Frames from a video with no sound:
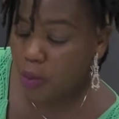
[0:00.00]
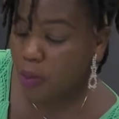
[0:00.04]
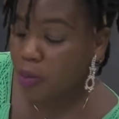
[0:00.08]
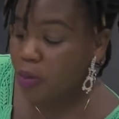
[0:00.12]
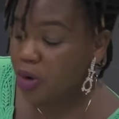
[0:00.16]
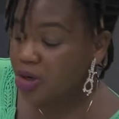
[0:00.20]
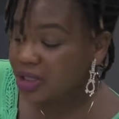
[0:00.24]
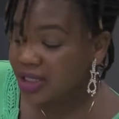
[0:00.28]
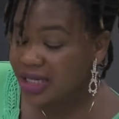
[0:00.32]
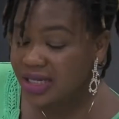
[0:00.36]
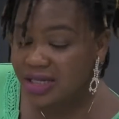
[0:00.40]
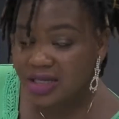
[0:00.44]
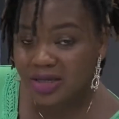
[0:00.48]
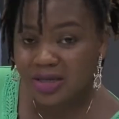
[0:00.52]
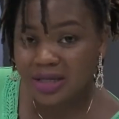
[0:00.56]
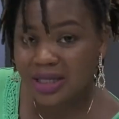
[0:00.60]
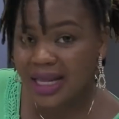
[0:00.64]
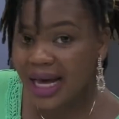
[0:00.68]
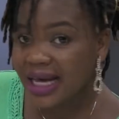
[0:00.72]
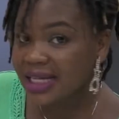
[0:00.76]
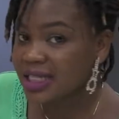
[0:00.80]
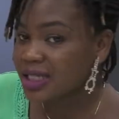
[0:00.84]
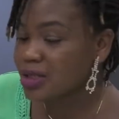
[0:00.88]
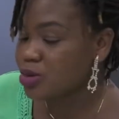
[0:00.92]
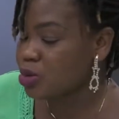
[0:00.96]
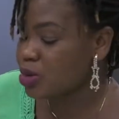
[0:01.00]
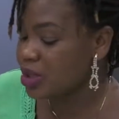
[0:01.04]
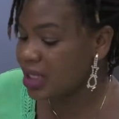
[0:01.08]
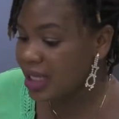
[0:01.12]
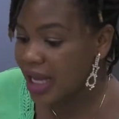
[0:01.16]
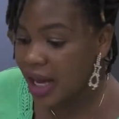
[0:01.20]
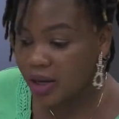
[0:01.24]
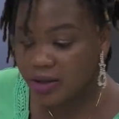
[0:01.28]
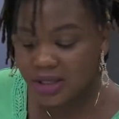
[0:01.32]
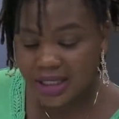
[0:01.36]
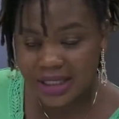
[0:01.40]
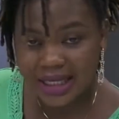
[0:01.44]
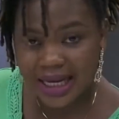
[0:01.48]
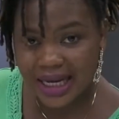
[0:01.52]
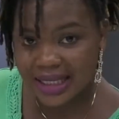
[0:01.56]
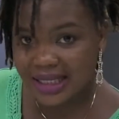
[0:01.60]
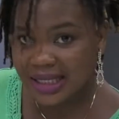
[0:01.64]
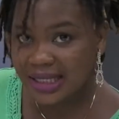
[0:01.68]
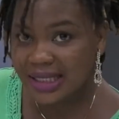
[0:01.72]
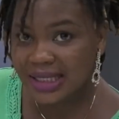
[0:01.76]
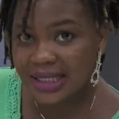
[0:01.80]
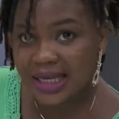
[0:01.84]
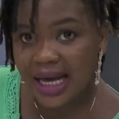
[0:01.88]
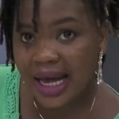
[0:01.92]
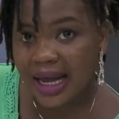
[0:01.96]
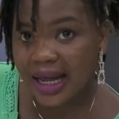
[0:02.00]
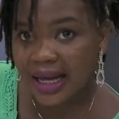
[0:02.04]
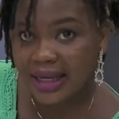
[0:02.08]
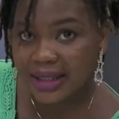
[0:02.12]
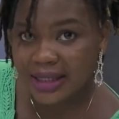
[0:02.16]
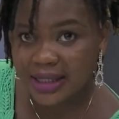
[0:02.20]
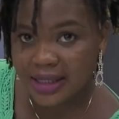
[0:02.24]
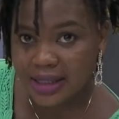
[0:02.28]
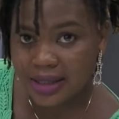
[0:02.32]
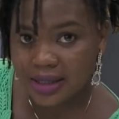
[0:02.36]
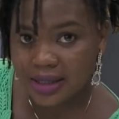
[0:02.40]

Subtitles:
morning to night without getting tired.